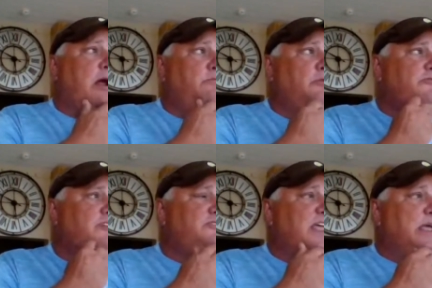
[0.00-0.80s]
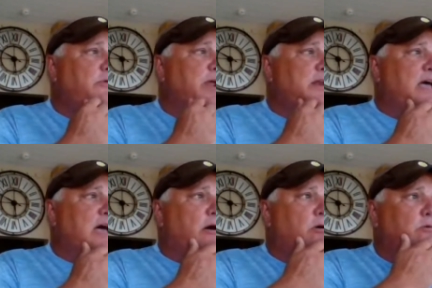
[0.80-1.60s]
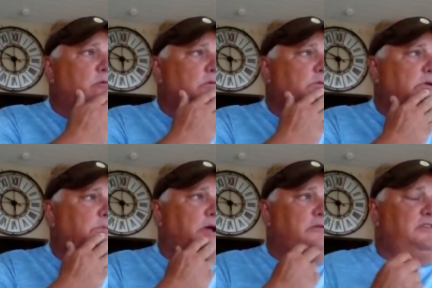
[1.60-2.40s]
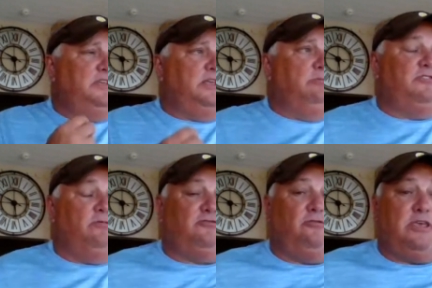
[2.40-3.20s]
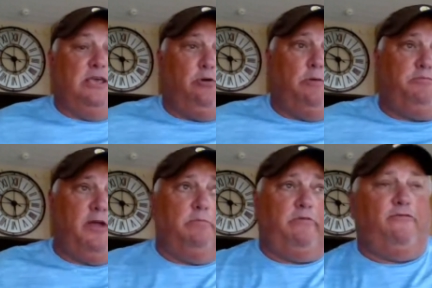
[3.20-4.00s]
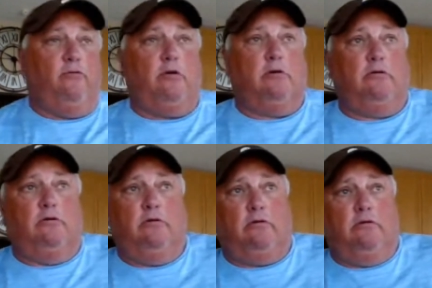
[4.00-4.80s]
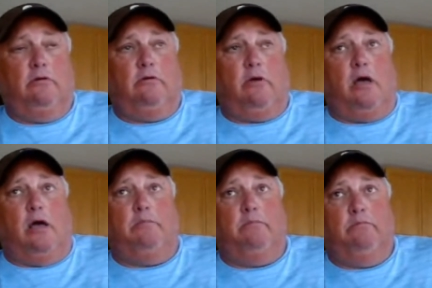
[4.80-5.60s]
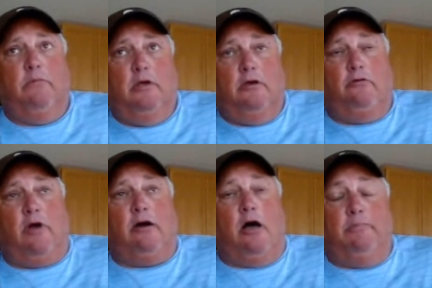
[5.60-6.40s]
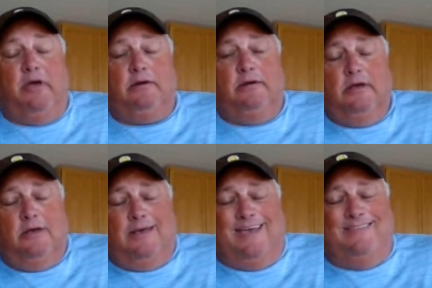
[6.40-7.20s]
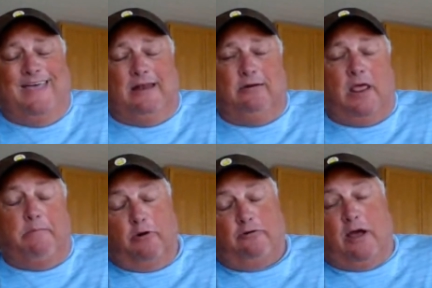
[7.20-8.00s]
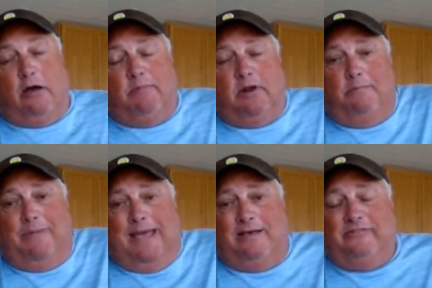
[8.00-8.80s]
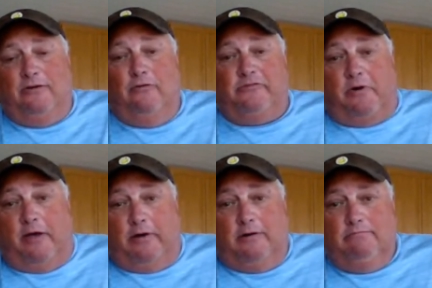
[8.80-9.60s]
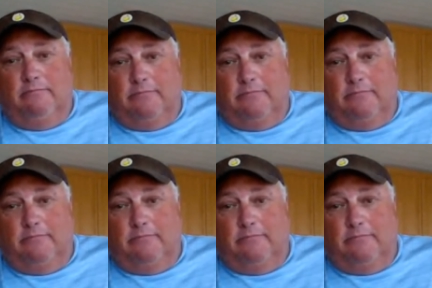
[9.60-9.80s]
I'm losing his name right now, but he was the original keyboard player before um, Greg Allman. And then they put Greg Allman in the band because he knew his brother.